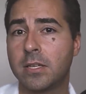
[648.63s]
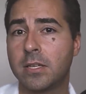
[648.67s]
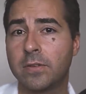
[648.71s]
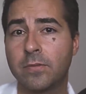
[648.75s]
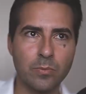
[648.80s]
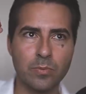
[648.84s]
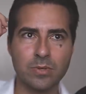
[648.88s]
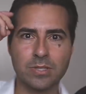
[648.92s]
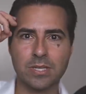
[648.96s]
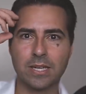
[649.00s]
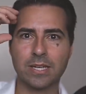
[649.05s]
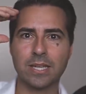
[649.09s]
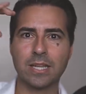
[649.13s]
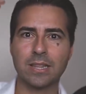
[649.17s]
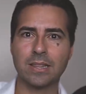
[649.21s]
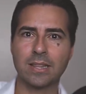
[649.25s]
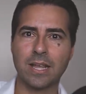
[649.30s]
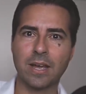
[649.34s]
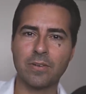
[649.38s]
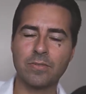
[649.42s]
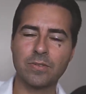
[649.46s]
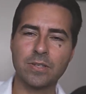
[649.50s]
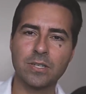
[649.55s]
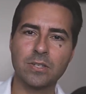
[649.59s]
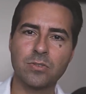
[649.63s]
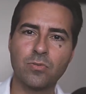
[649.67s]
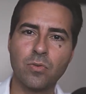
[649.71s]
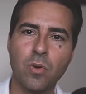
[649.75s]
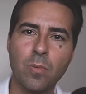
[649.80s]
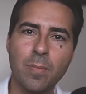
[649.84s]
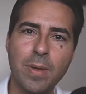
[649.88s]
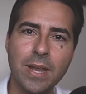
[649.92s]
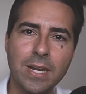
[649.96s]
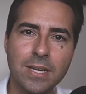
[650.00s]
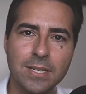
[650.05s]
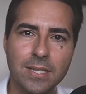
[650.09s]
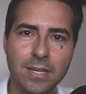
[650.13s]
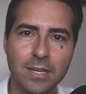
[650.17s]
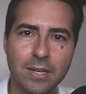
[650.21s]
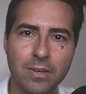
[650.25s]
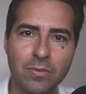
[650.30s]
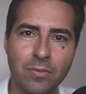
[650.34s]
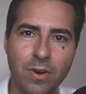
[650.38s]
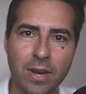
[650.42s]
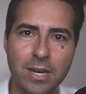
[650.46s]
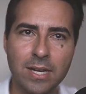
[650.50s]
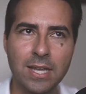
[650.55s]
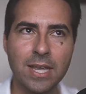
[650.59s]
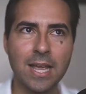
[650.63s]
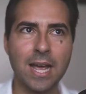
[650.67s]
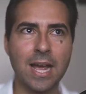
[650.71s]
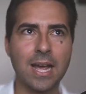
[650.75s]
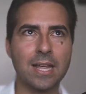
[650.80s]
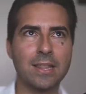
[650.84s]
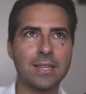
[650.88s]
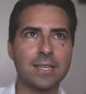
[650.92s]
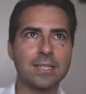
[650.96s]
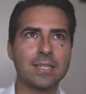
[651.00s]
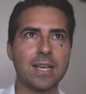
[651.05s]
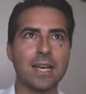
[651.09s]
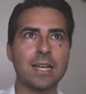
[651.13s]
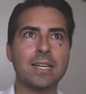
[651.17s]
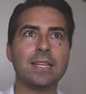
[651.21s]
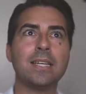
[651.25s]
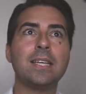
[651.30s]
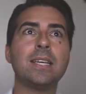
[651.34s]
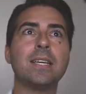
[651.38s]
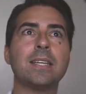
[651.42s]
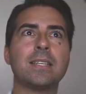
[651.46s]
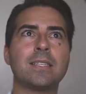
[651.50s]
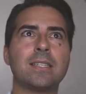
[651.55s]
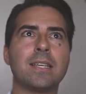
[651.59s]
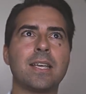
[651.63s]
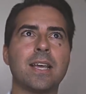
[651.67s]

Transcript: He was like a leftist romantic, right? He had these ideas.